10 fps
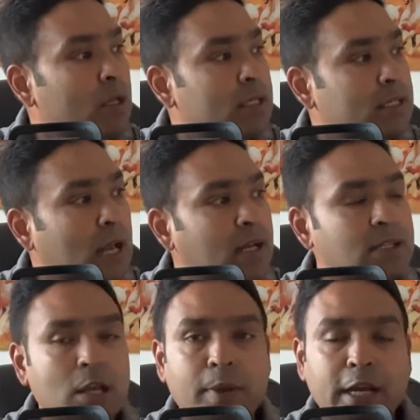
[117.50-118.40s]
Sun
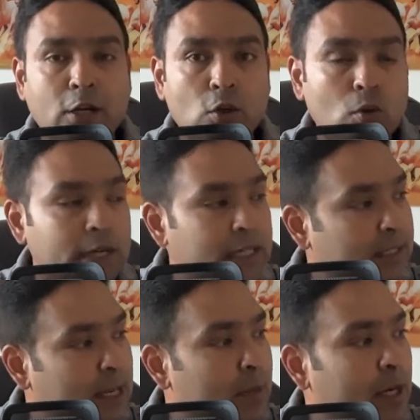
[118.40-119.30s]
is coming into its
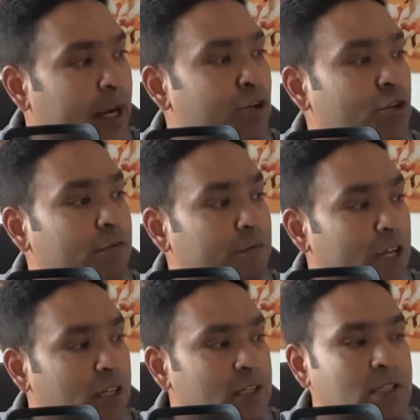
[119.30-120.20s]
debilitation,
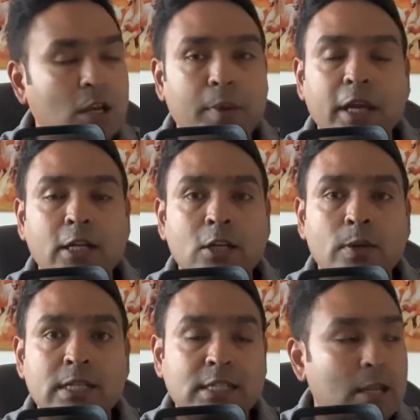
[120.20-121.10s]
Venus is coming into
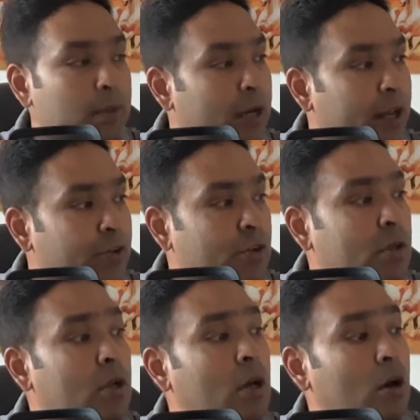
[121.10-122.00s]
its debilitation,